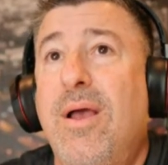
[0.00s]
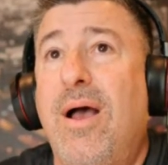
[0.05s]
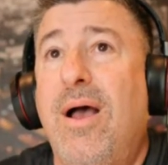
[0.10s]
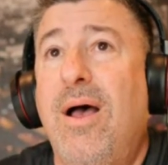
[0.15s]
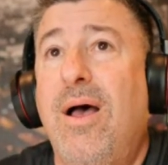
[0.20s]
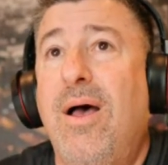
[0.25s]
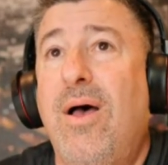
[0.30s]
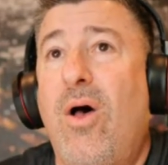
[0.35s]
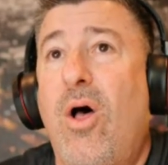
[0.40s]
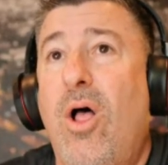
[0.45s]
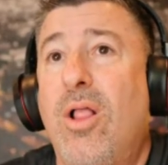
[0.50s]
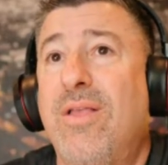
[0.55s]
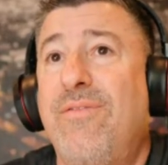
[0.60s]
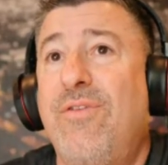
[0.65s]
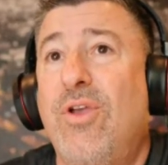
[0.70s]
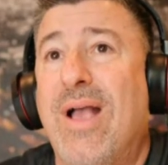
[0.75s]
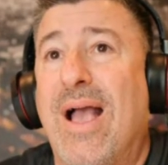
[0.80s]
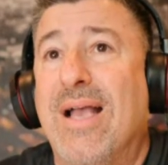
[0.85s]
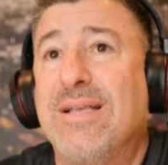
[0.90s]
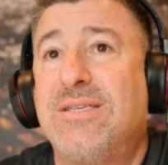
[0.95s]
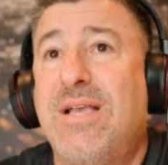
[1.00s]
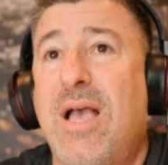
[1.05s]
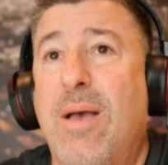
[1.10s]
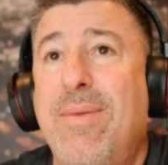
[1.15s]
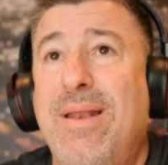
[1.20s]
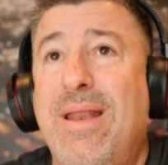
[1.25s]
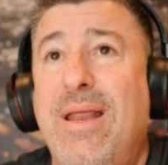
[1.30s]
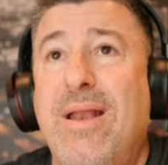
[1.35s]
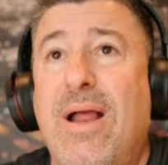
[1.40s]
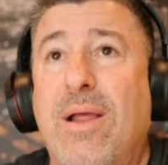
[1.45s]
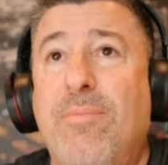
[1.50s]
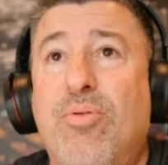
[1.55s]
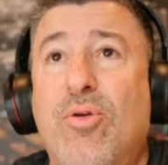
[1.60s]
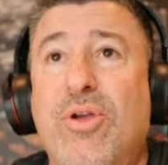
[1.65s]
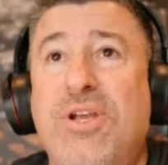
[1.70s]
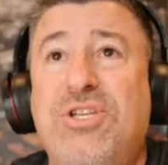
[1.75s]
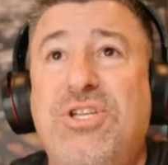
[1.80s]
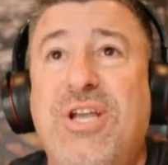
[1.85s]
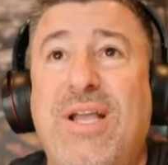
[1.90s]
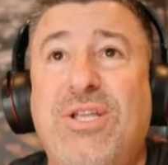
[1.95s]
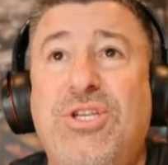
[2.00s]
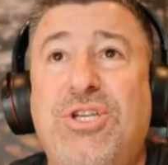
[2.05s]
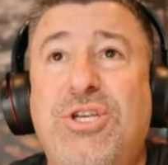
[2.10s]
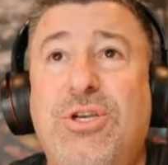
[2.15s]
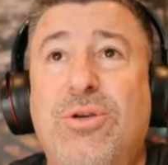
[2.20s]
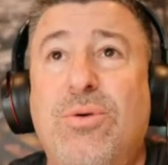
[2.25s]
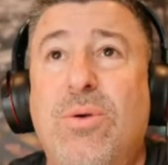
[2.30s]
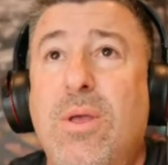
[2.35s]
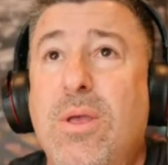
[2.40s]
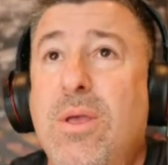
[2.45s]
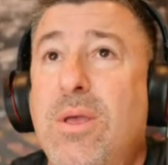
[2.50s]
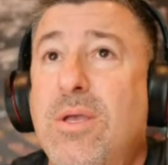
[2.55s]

Uh, all of you guys coming in, I appreciate you.